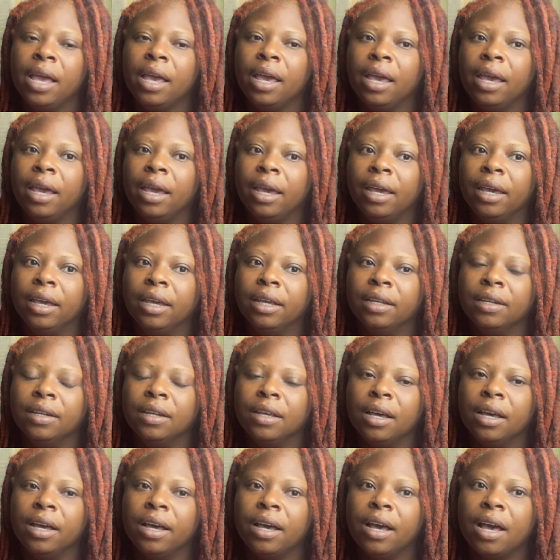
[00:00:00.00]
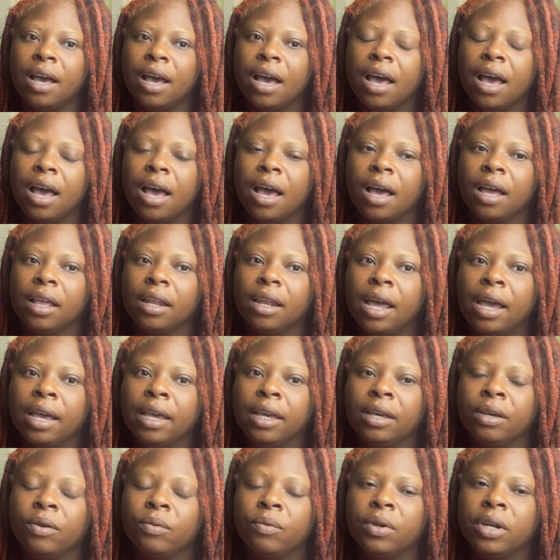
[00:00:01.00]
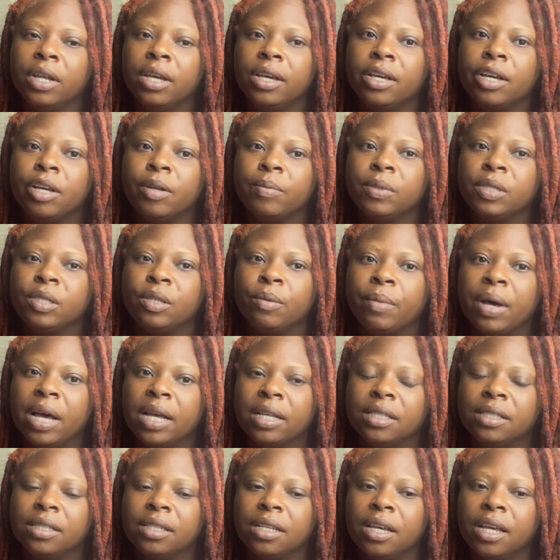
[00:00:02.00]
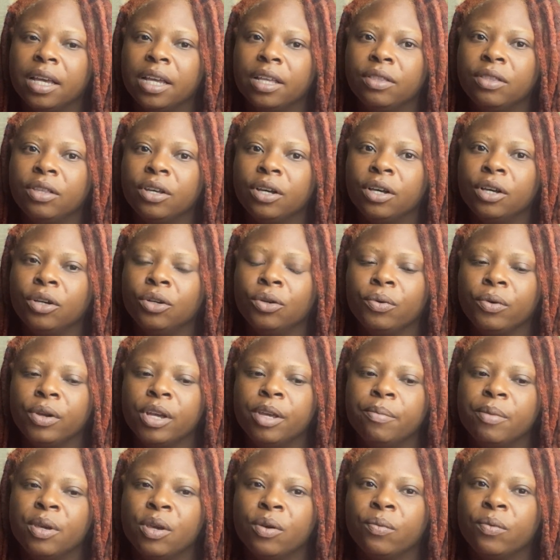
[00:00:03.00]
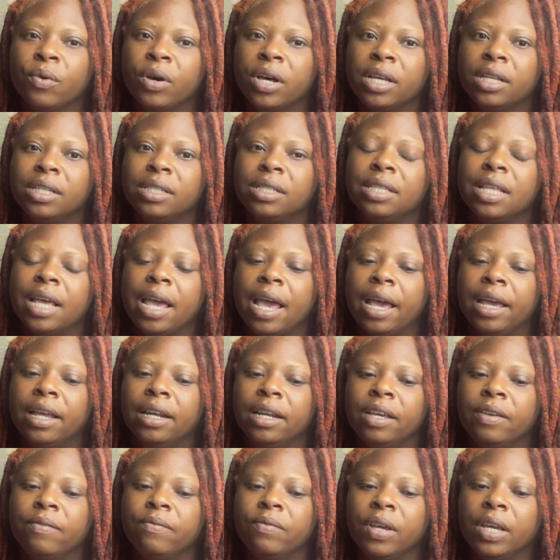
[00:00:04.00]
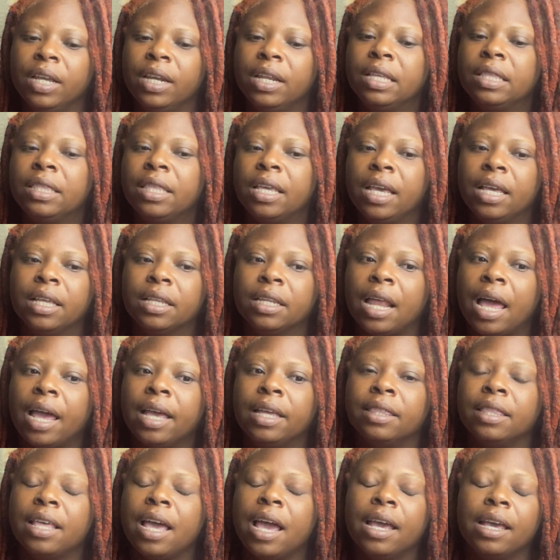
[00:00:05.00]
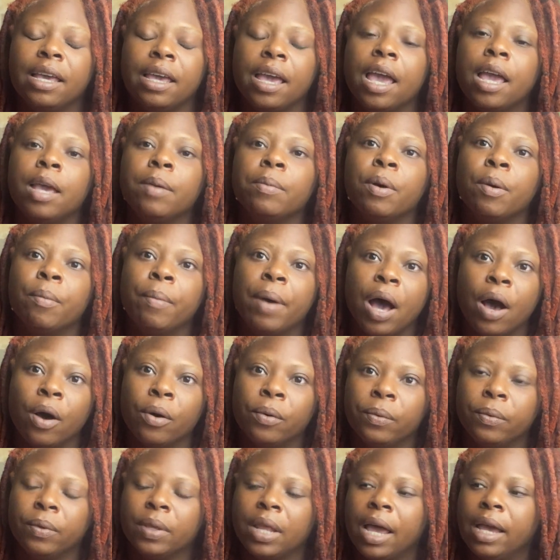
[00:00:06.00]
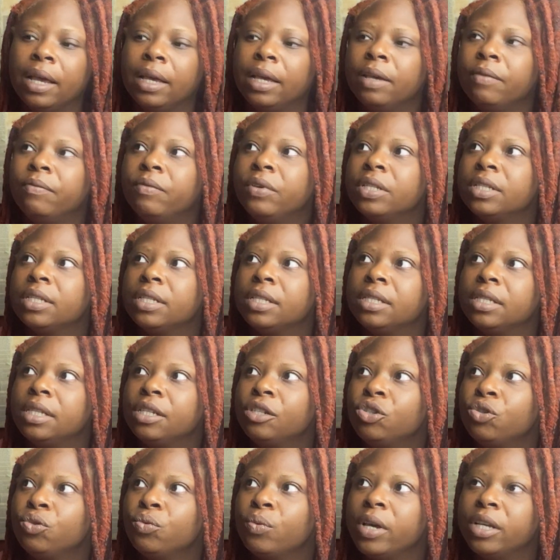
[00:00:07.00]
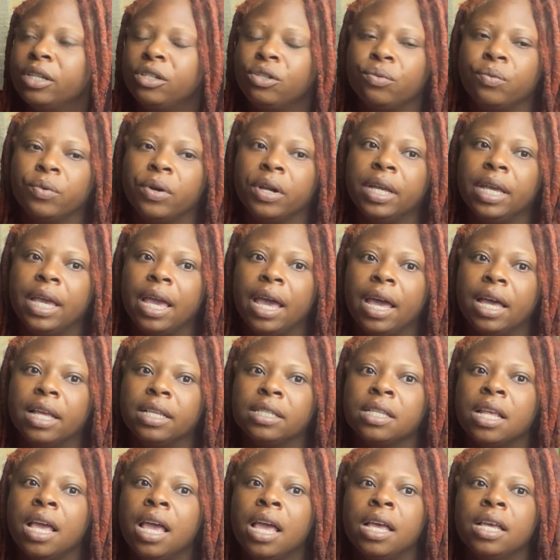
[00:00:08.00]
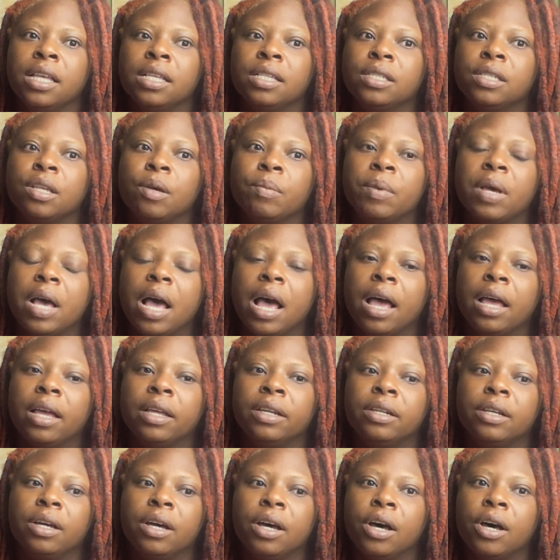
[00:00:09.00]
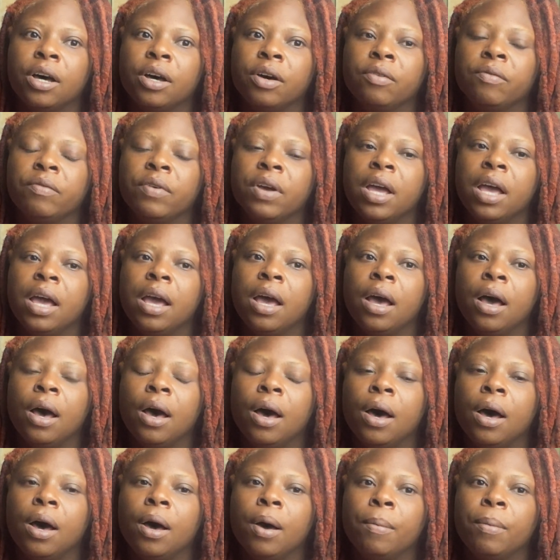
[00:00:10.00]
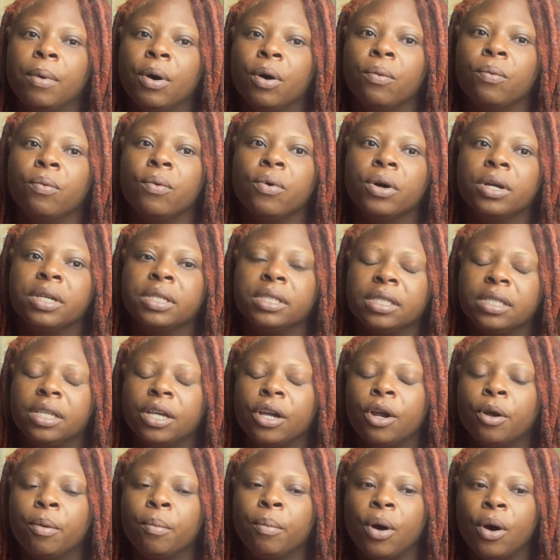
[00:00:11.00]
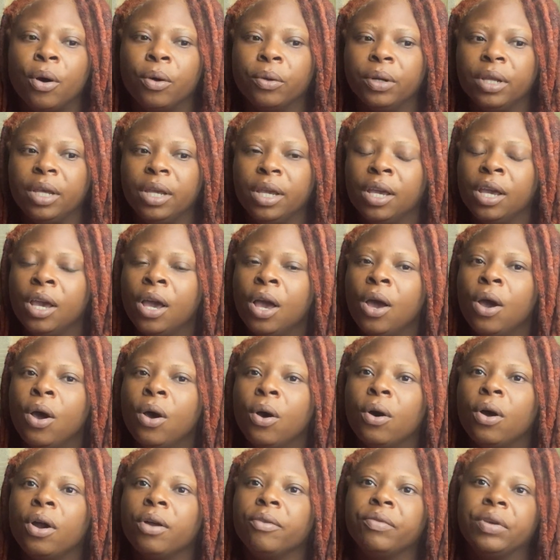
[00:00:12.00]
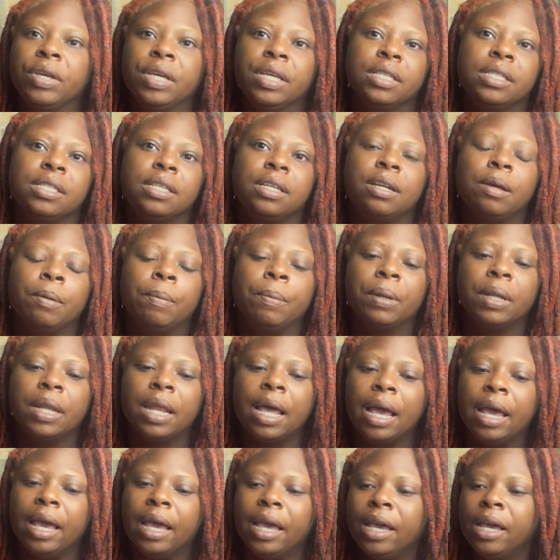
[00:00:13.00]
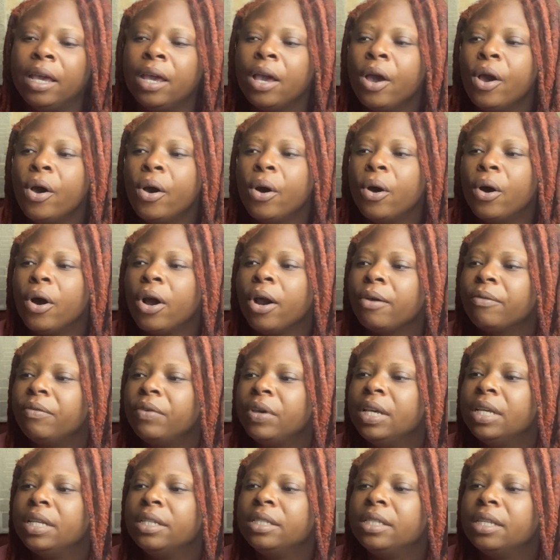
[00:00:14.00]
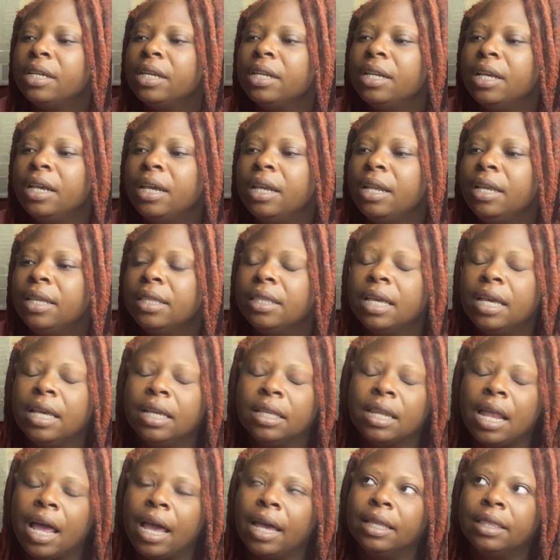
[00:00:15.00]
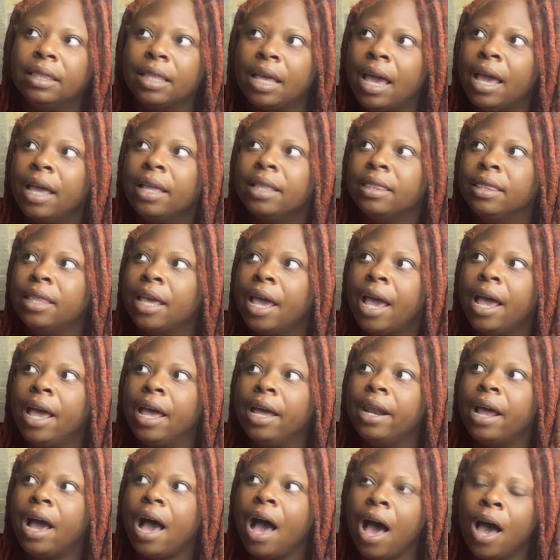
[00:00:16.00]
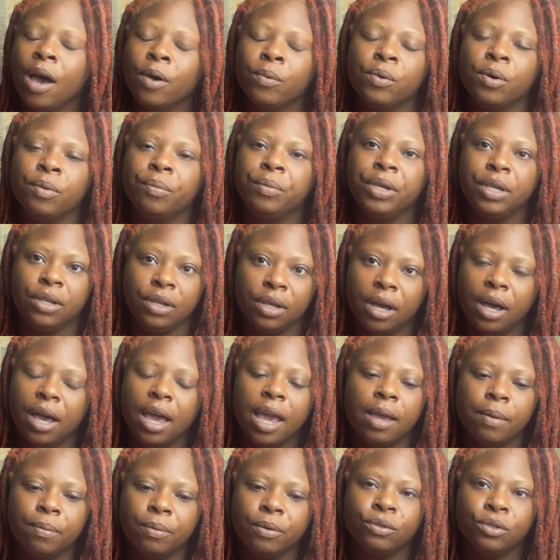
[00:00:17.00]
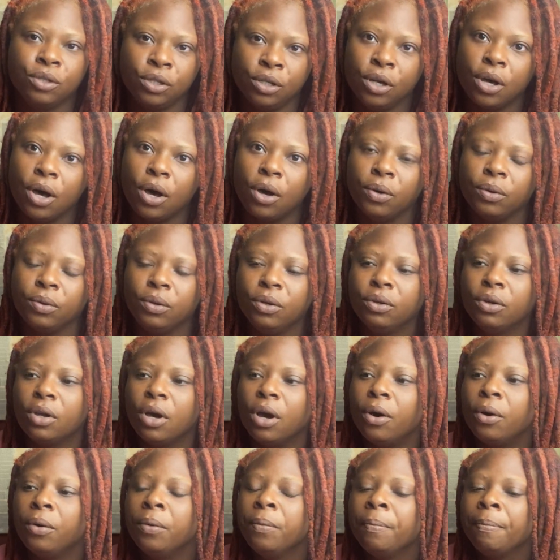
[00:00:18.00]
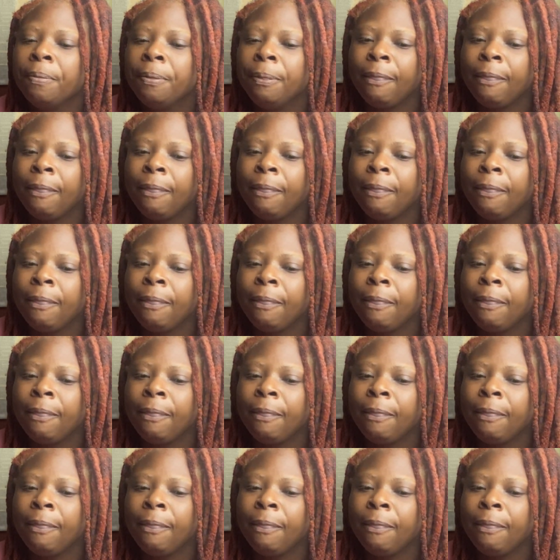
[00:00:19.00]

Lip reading: And like, when it comes to my son, the agreement was that if anything like that came about, like if it's a situation where he has some kind of award ceremony, or if he's in a play, or if he's in anything like that, that I would be able to go, you know.